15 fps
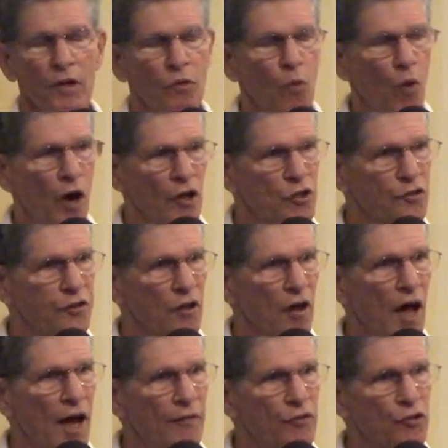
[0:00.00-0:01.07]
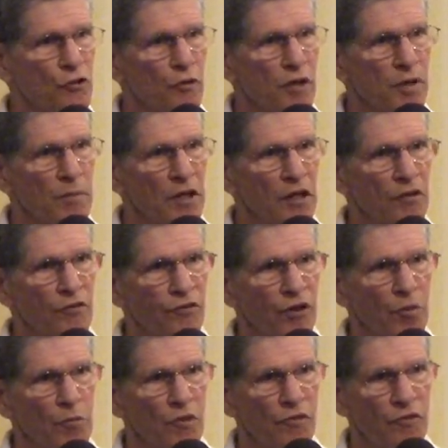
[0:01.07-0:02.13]
watch the live streaming
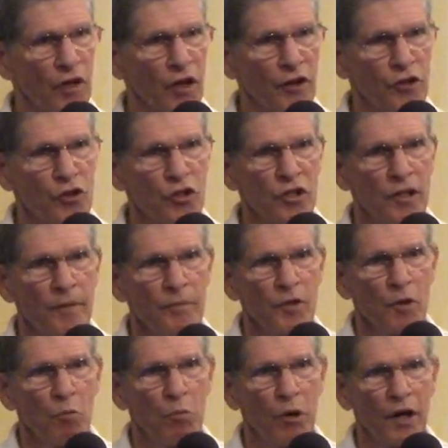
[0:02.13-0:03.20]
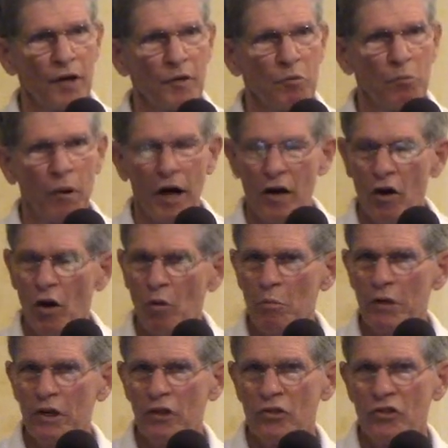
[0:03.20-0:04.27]
from the village. But by all
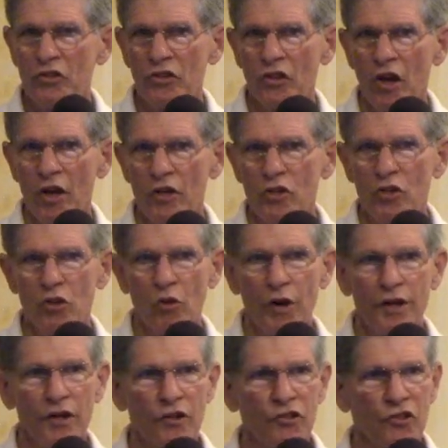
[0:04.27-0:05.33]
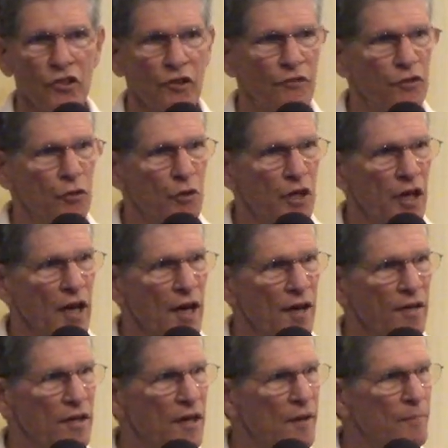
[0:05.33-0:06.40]
means, join us if you
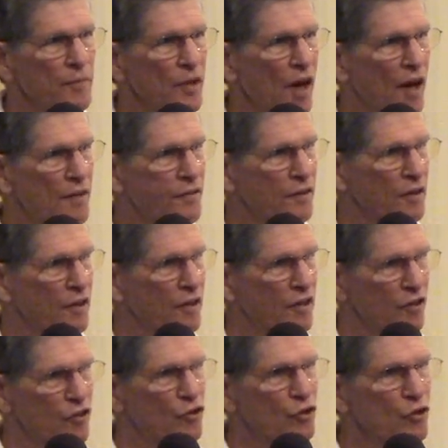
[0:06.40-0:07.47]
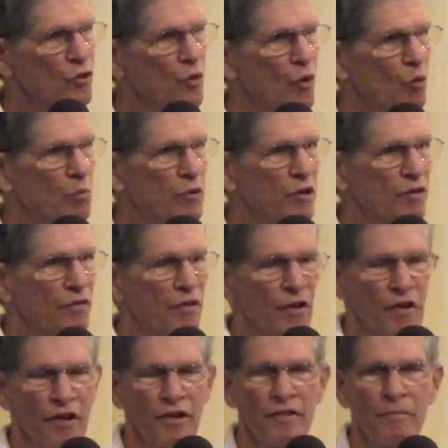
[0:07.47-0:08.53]
can. I think it too will be a
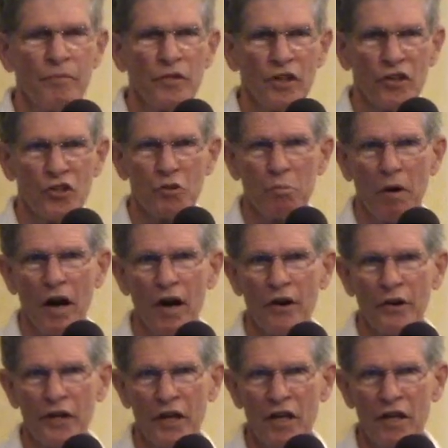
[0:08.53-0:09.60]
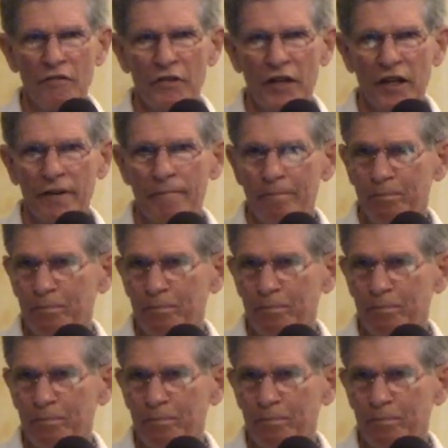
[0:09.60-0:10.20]
very inspiring evening.